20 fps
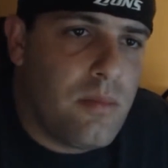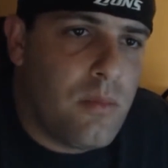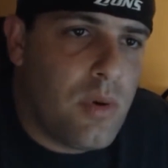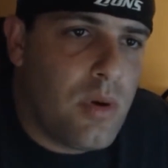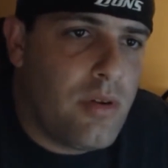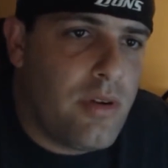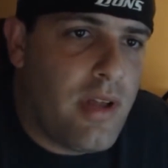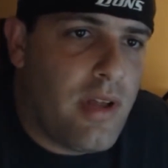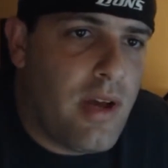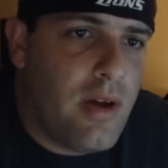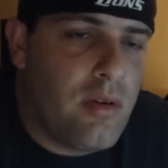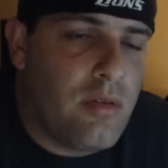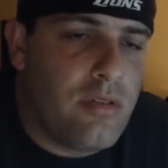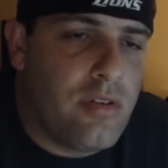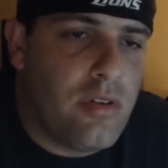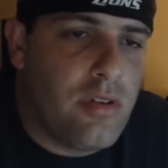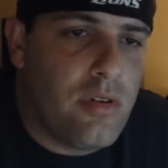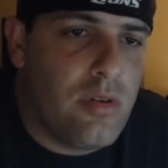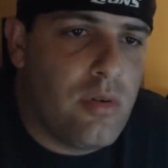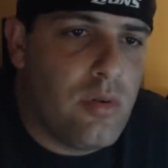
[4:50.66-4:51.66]
We were down
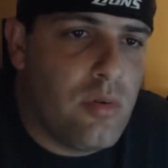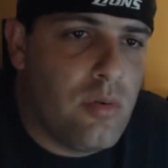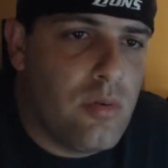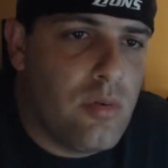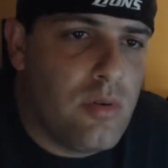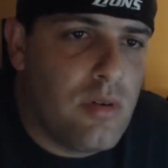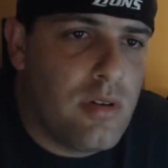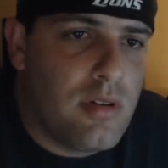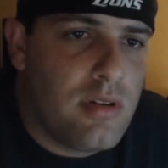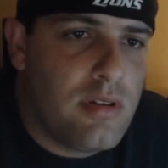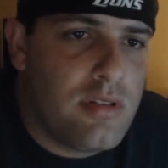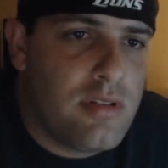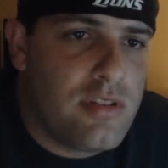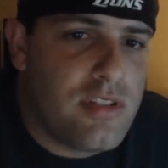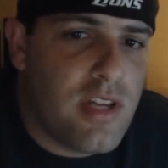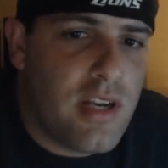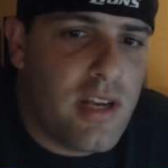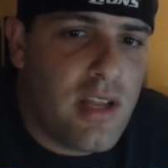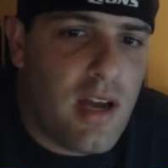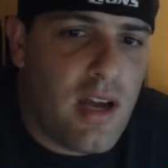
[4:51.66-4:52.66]
to
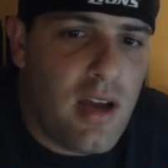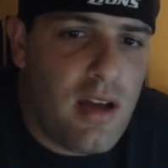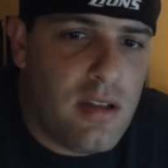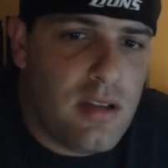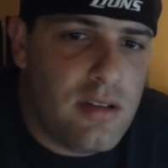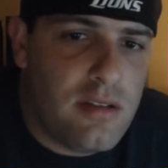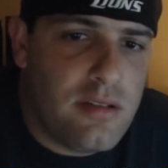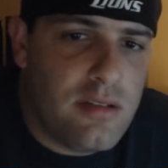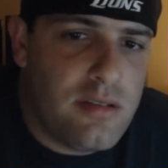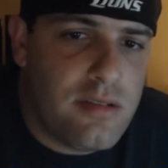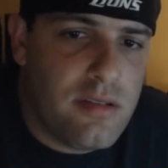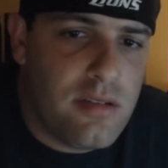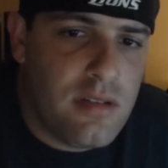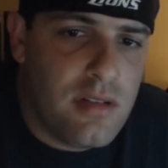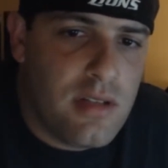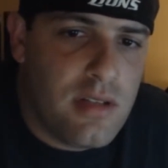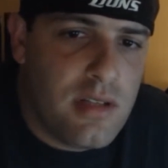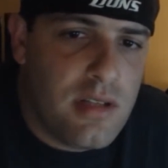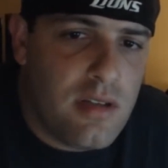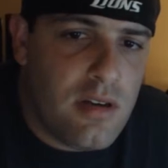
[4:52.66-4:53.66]
Jed Collins,
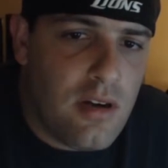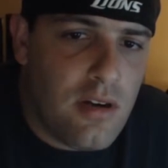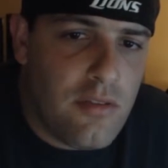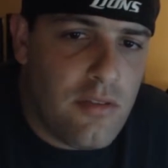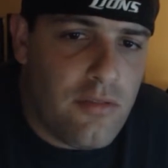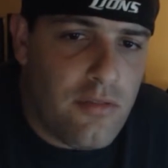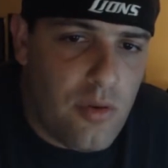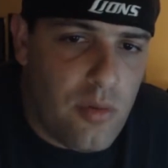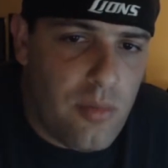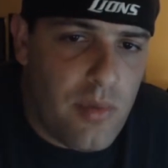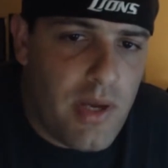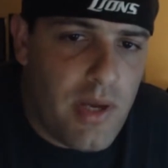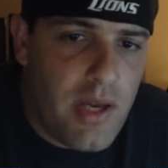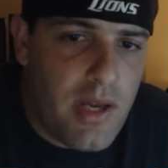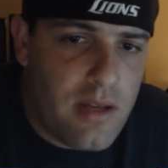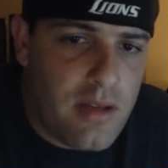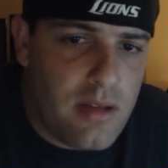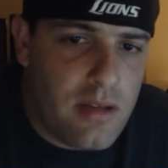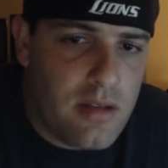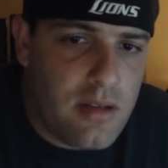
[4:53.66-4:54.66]
our
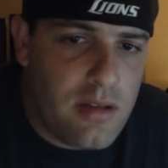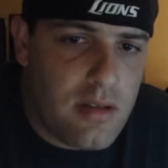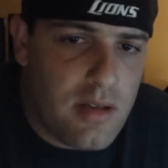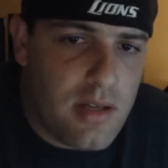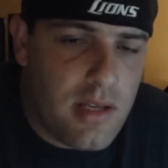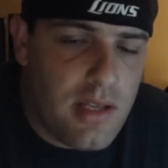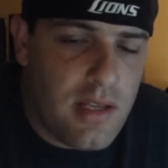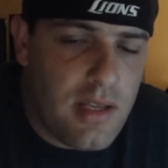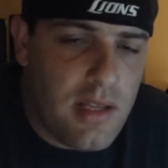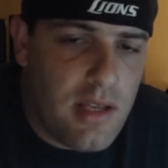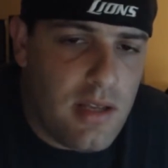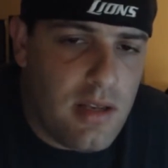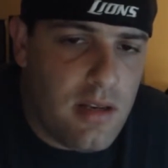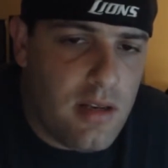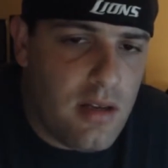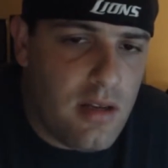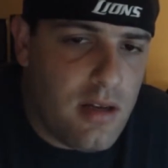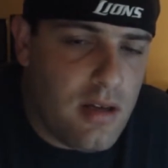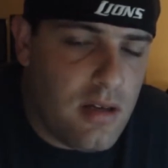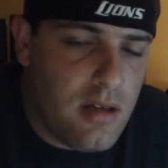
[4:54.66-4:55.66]
fullback, and
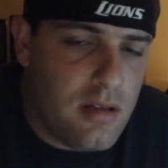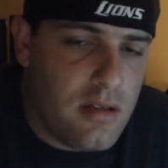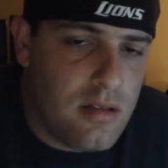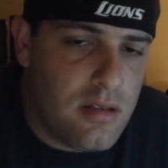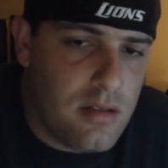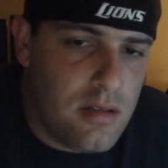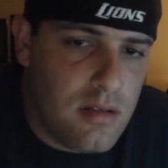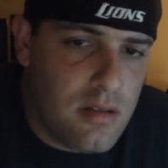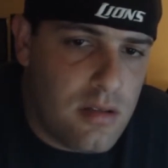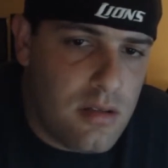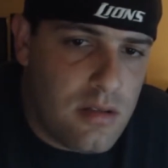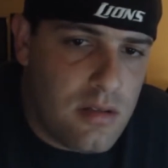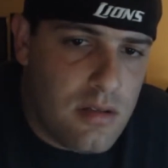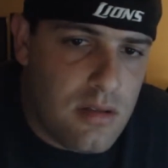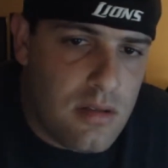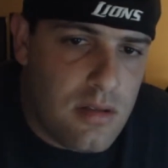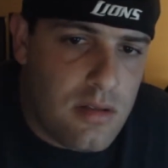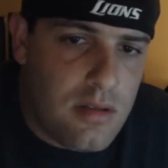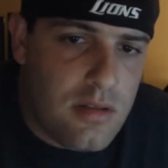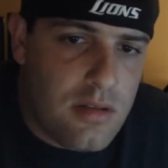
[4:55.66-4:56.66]
then
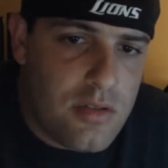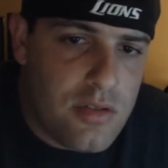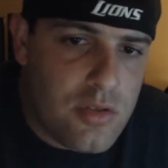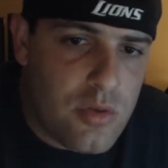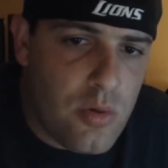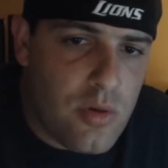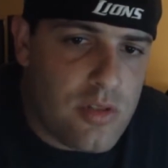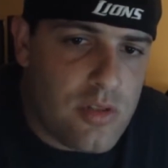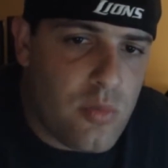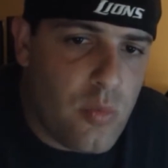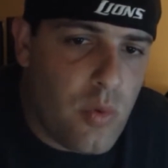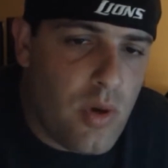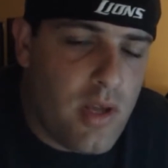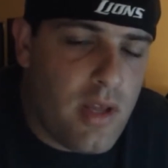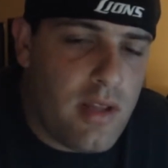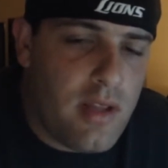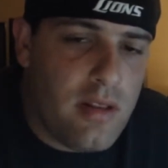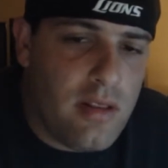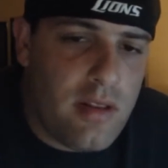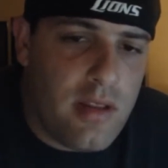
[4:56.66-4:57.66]
George
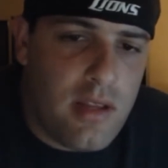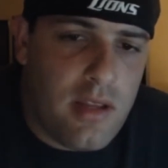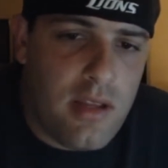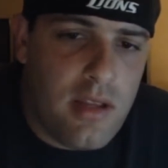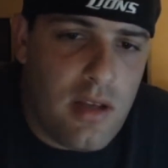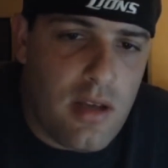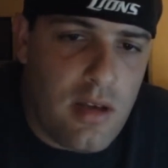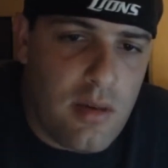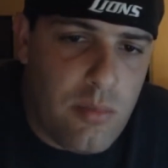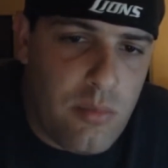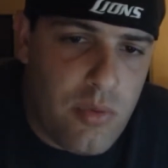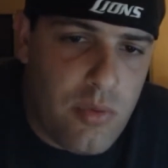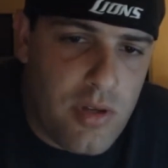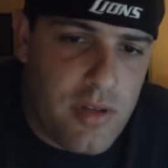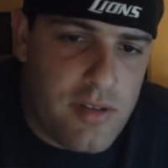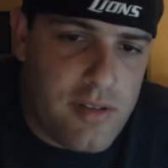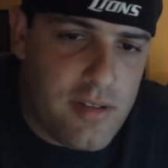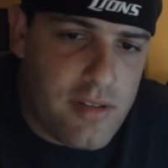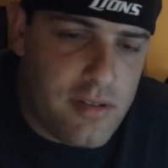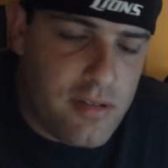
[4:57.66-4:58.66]
Wynn, the
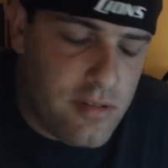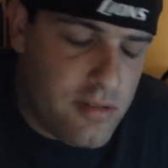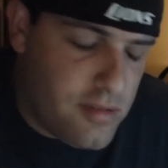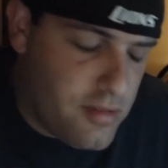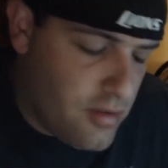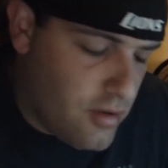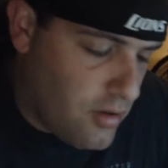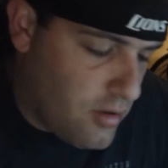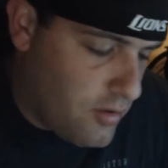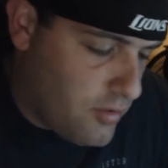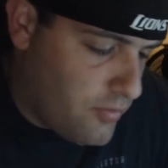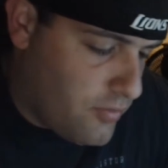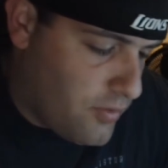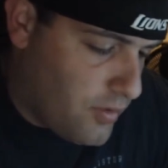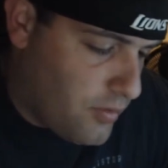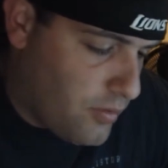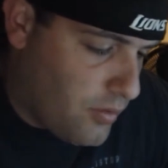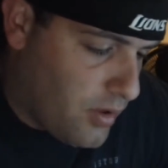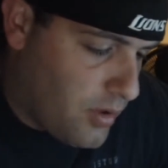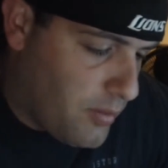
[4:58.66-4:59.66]
preseason star
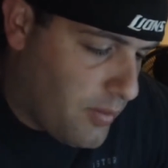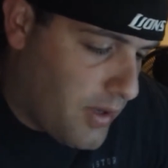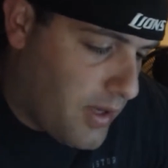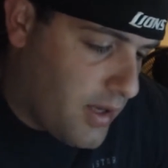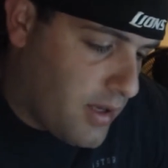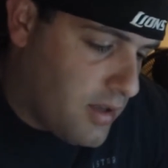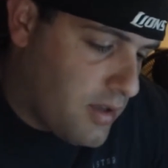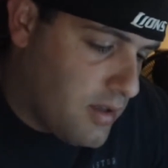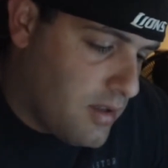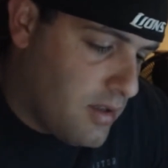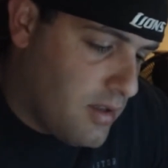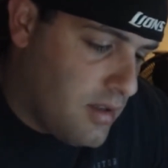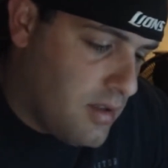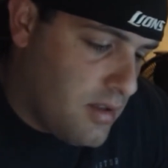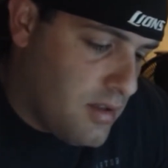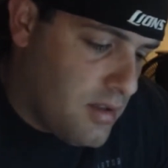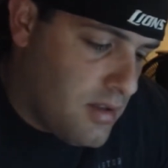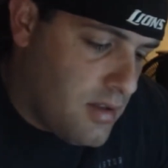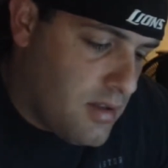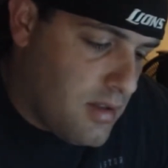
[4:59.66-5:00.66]
for our running back.
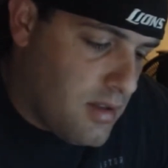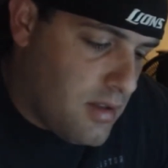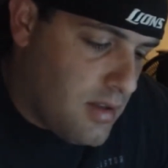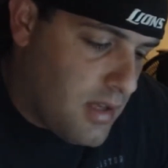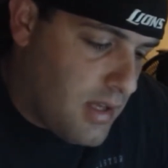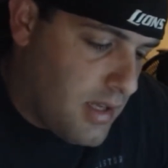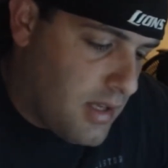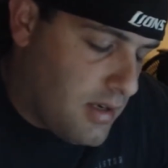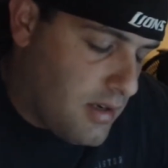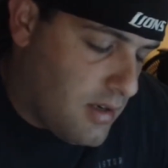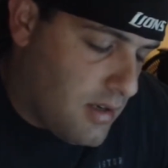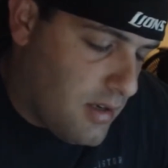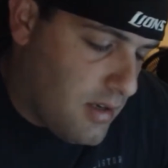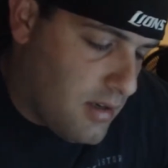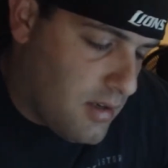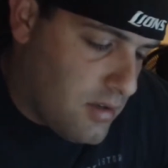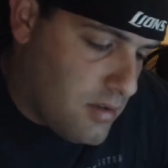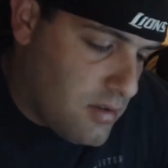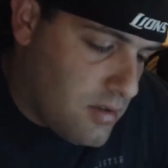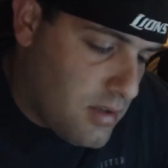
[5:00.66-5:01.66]

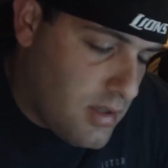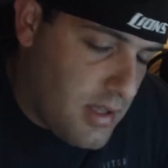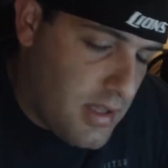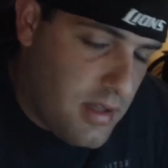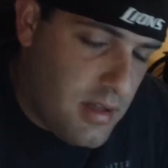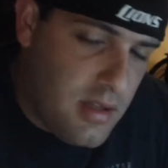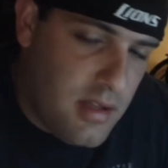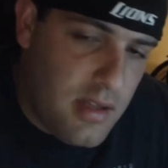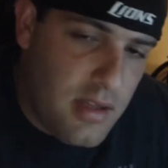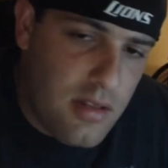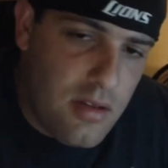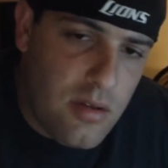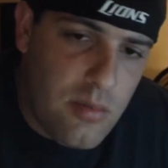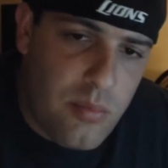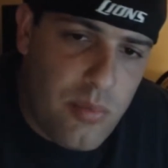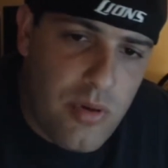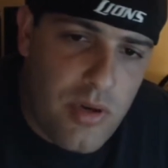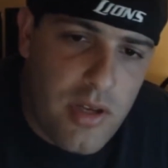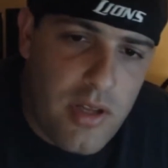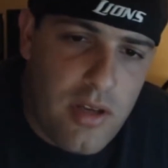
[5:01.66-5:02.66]
and he
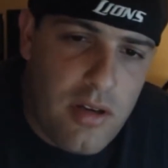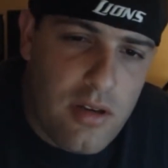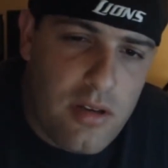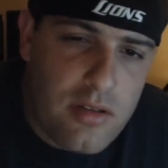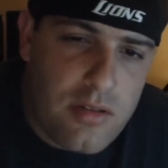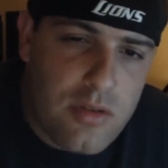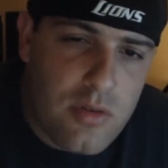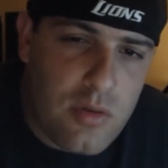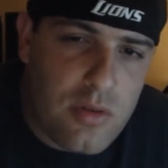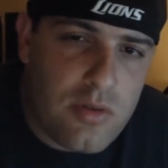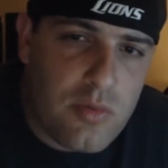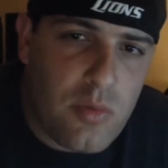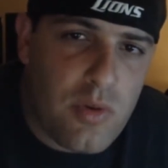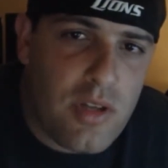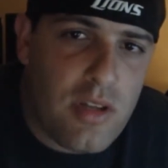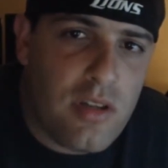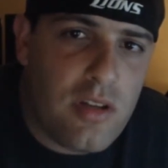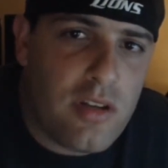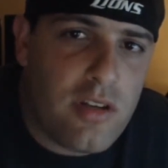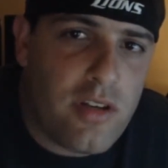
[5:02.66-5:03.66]
looked pretty good. George
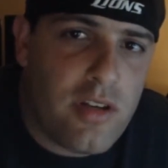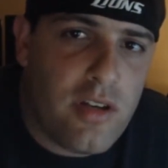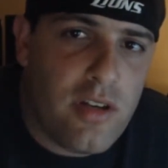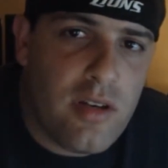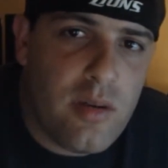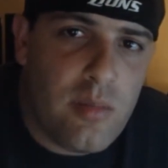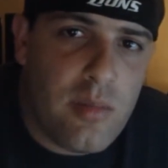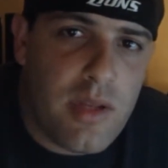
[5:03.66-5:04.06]
Wynn looked good.